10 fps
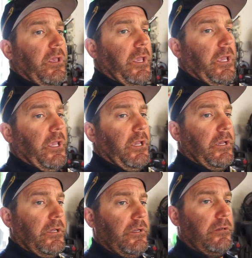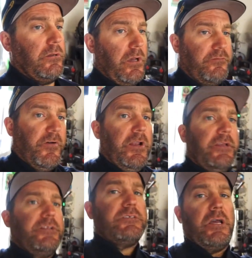and I finally
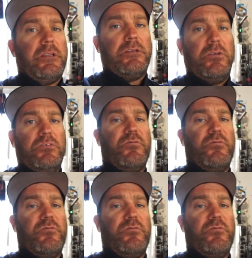decided to use